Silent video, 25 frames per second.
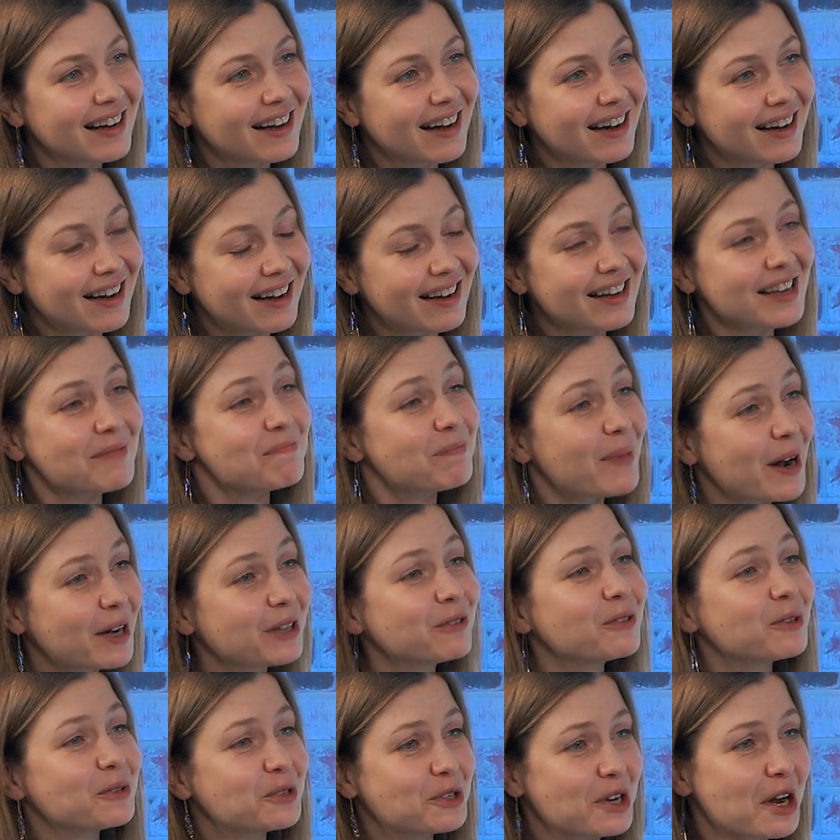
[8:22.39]

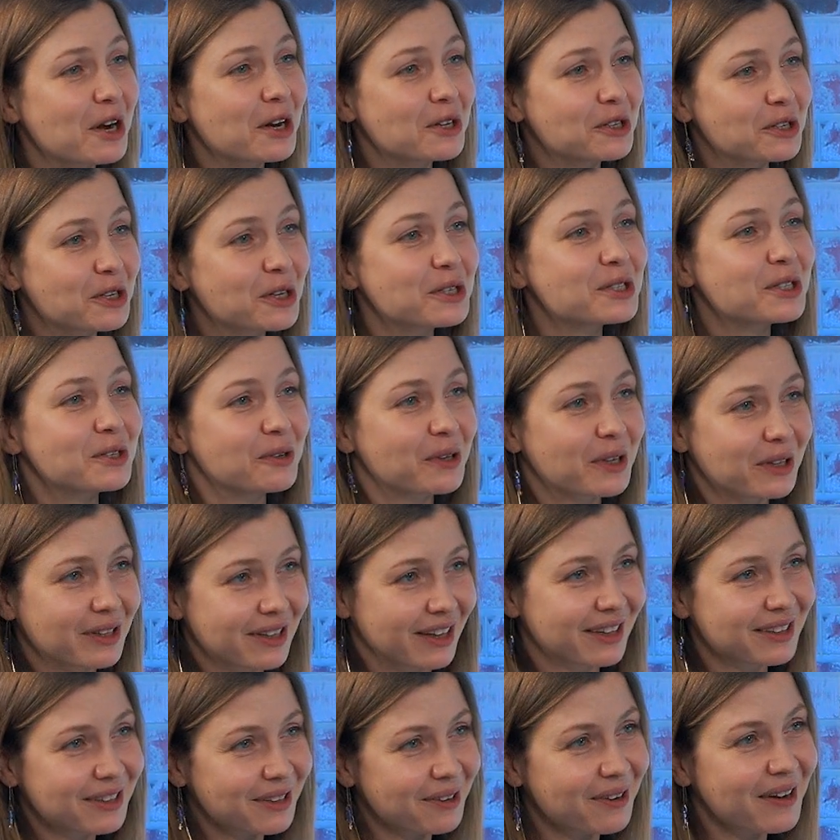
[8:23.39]
impactful challenges you can
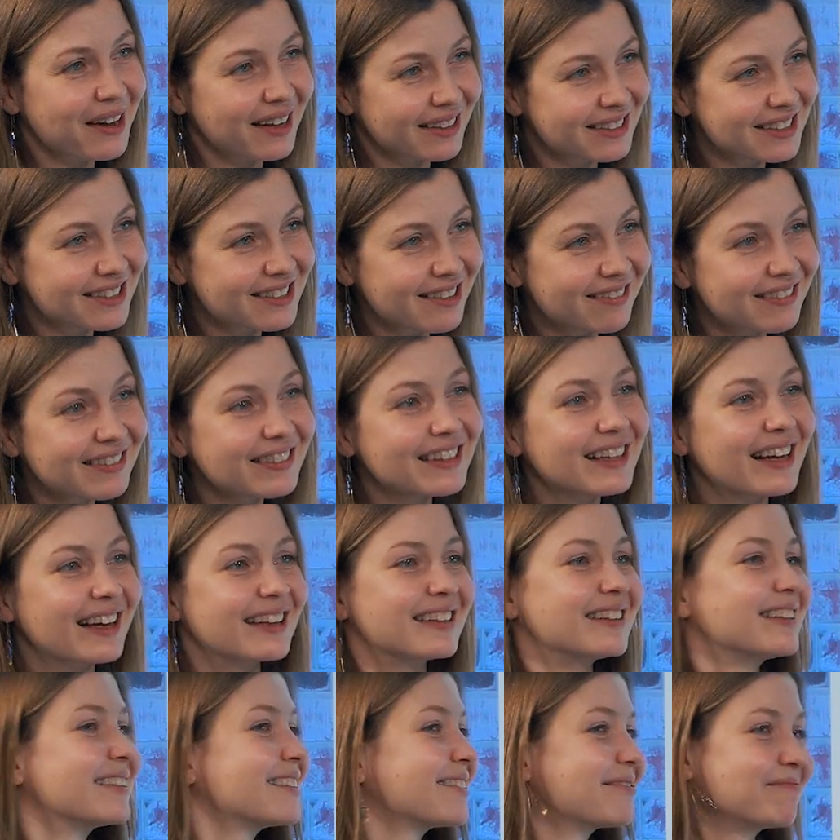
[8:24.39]
get your hands on
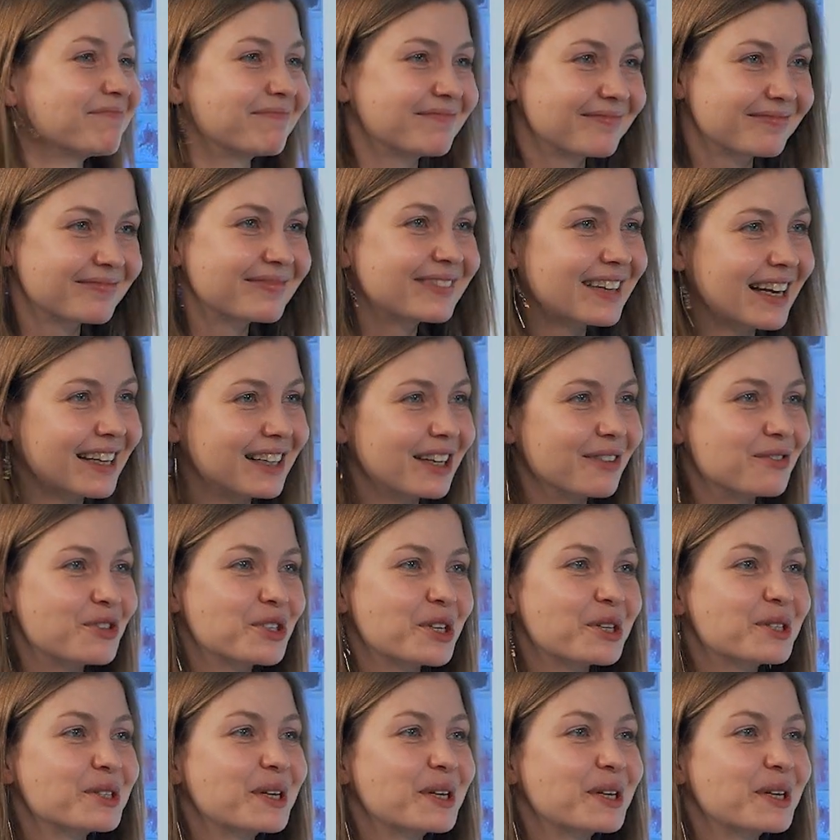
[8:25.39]
and kind of just